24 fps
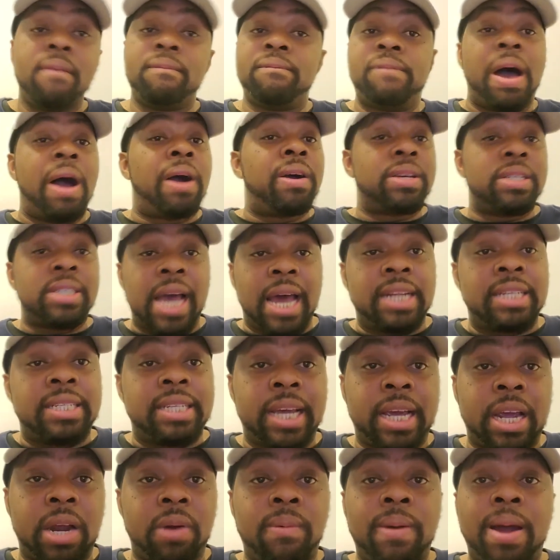Falcons got a
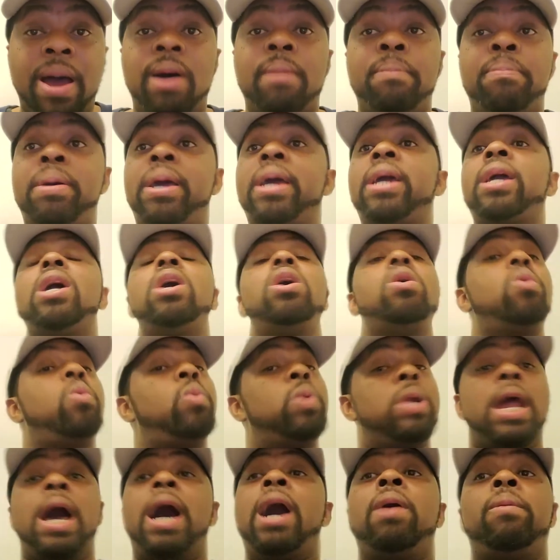second round pick. Well,
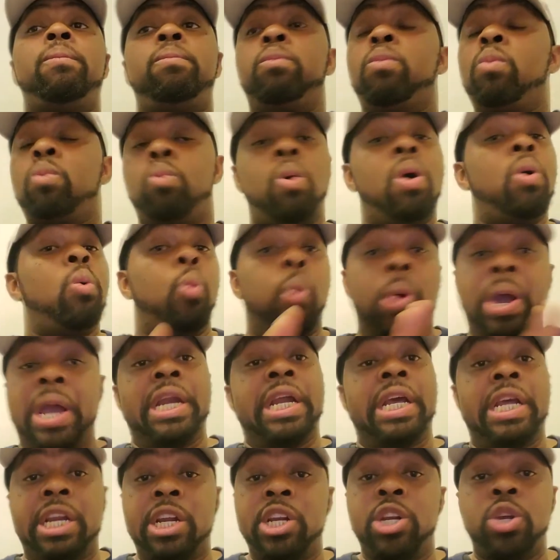now what we
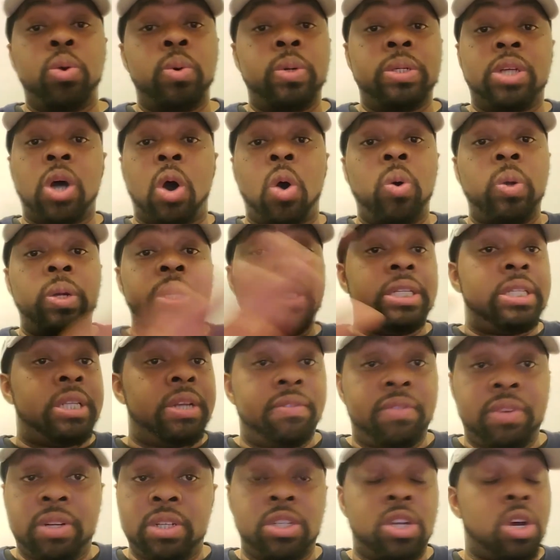need to do is a wholly
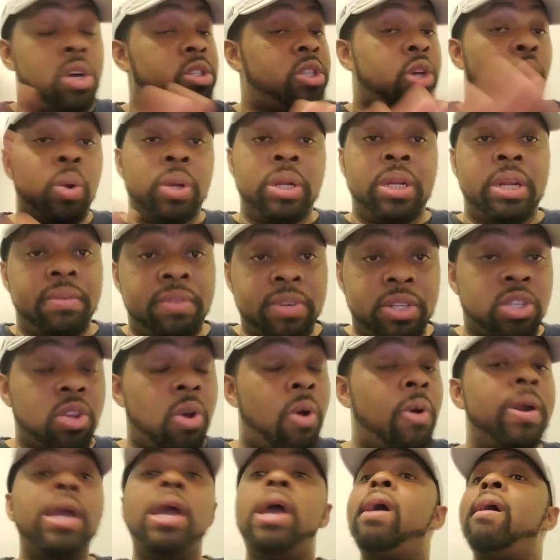different, totally different
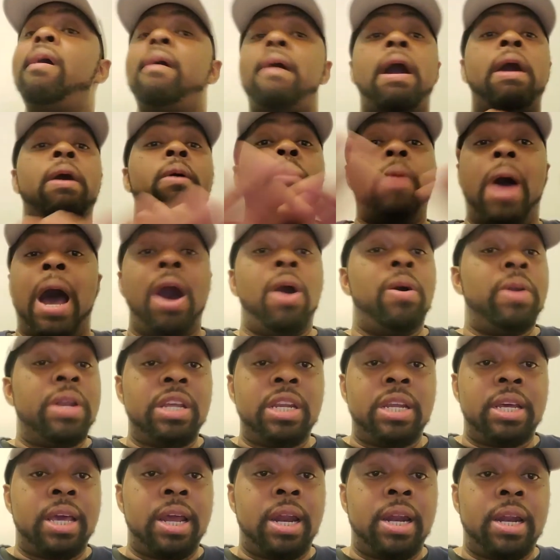story. I, I don't need
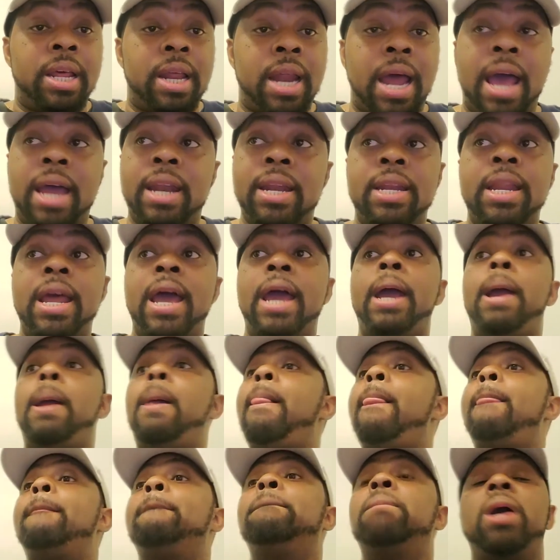to get into that today,
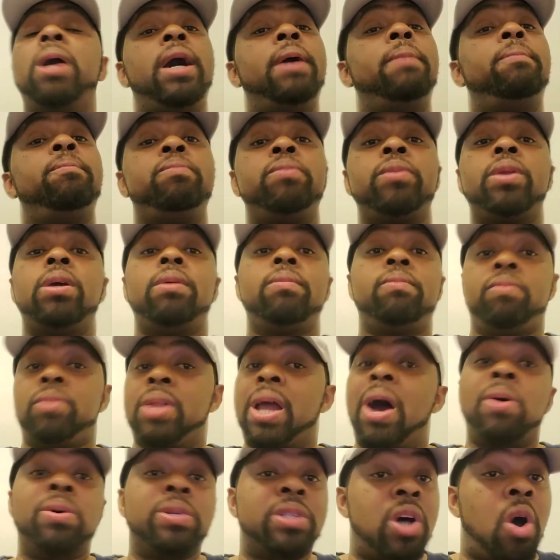but
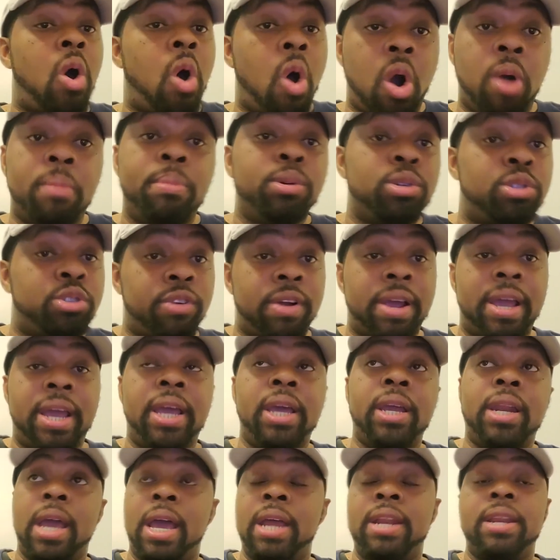that was a horrible
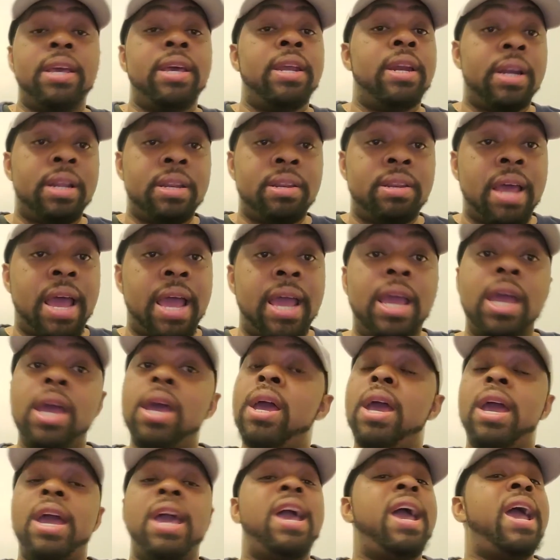trade at the end of the day,
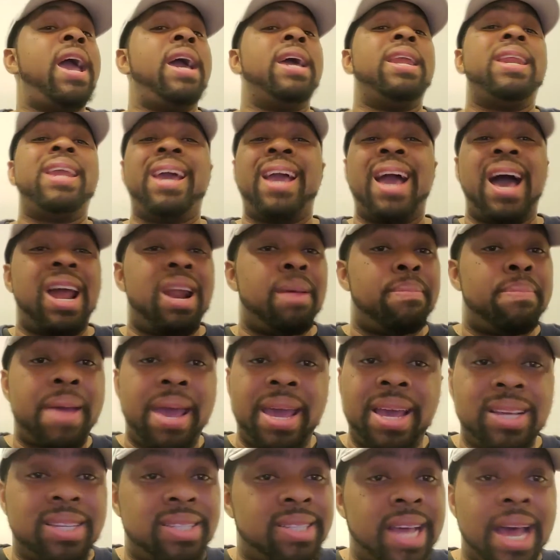and they got to pay
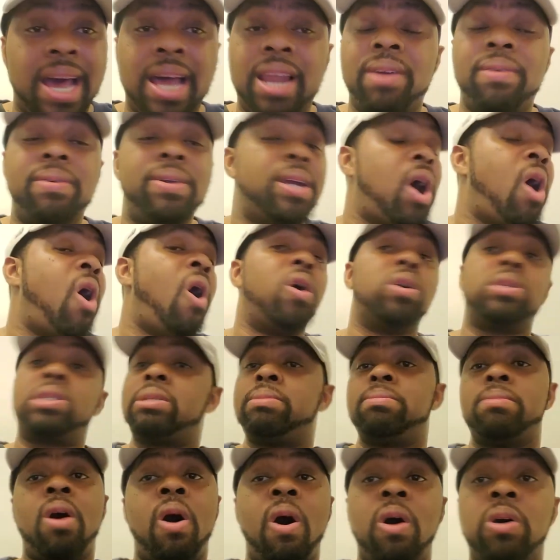a salary.
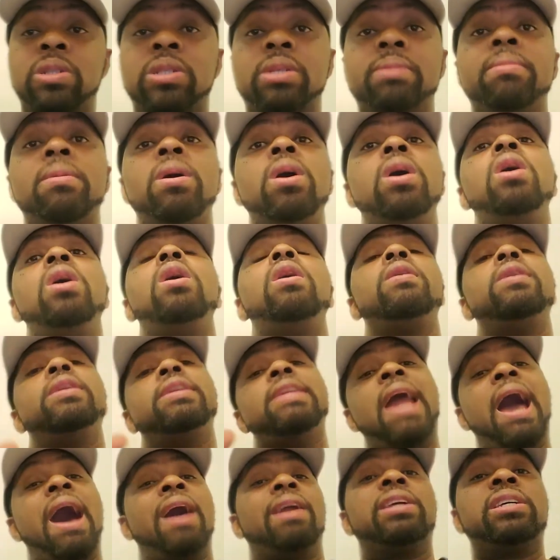Awesome, awesome.
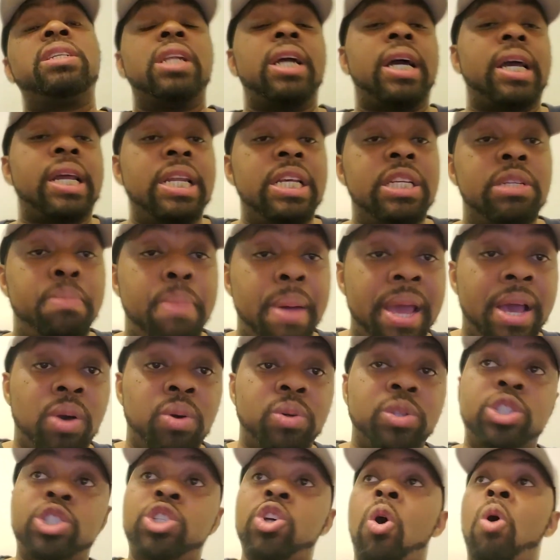Now let's look at these
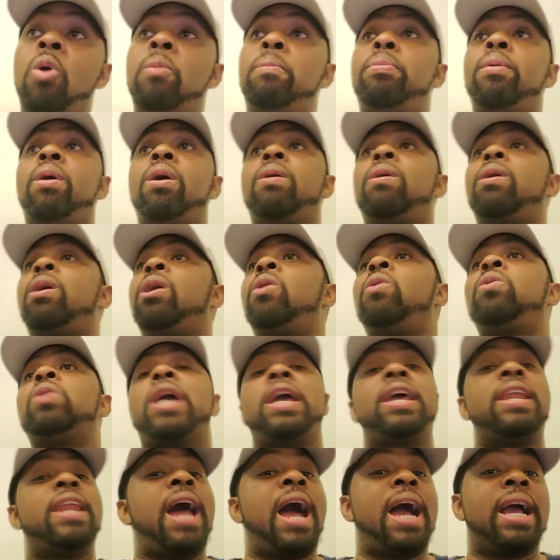Bengals. Joe Burrow
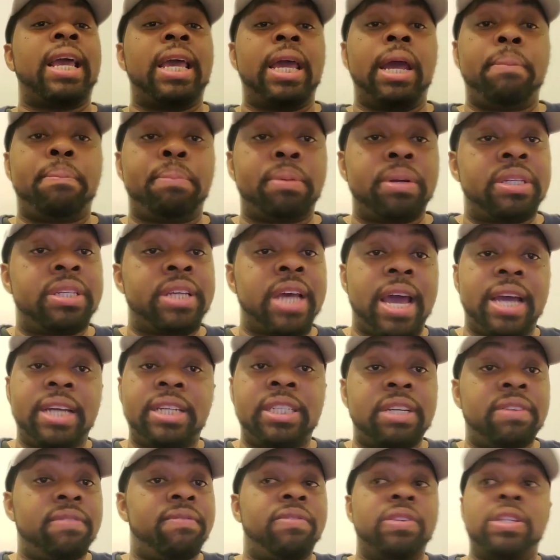cannot get
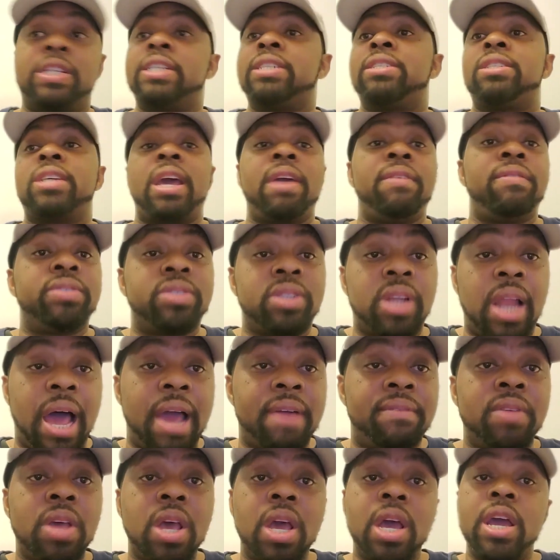protection to save his
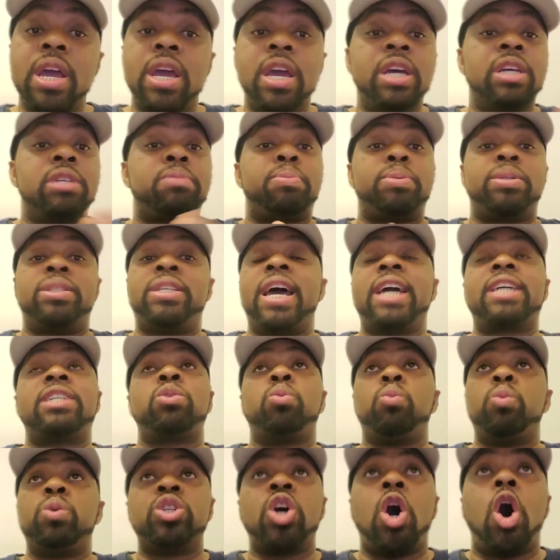life. His protection
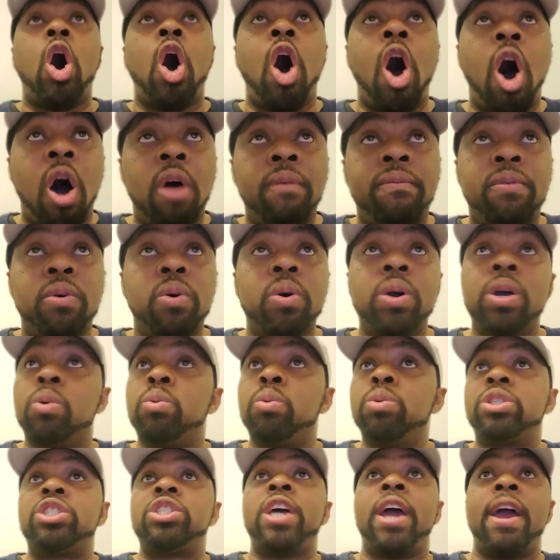was awful. It
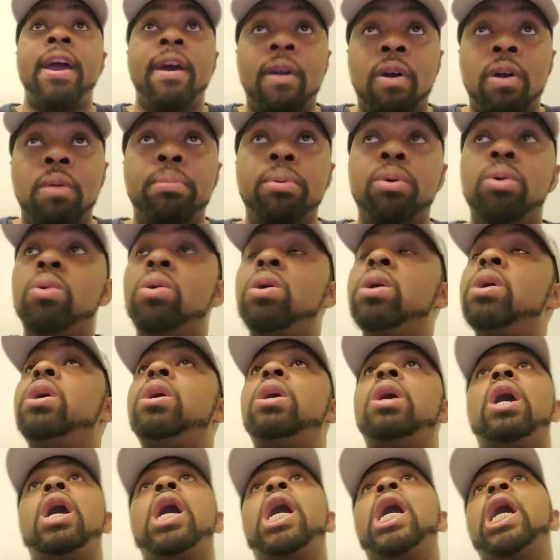was terrible.
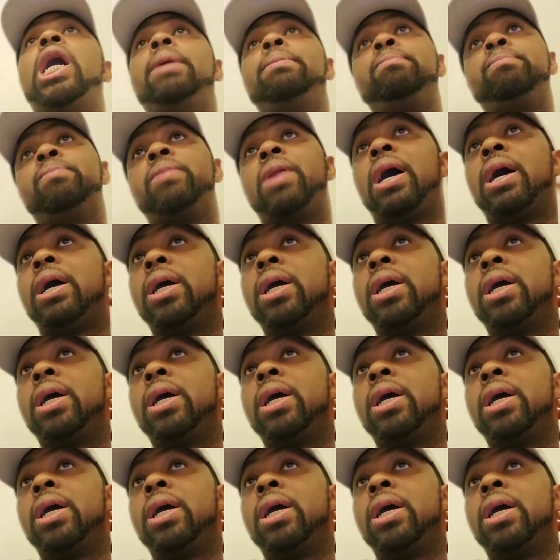Um,